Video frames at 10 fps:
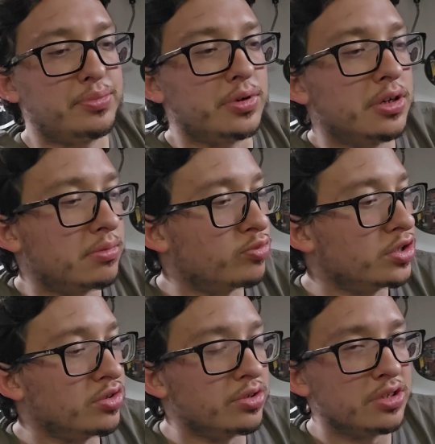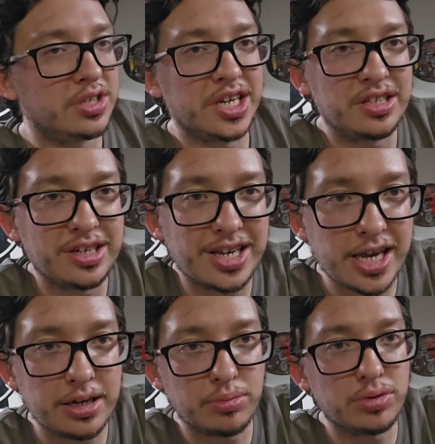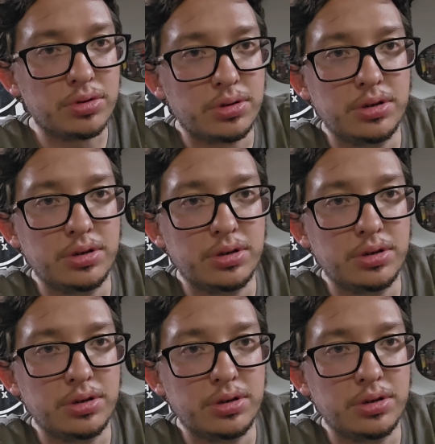but I'm willing to take the gamble.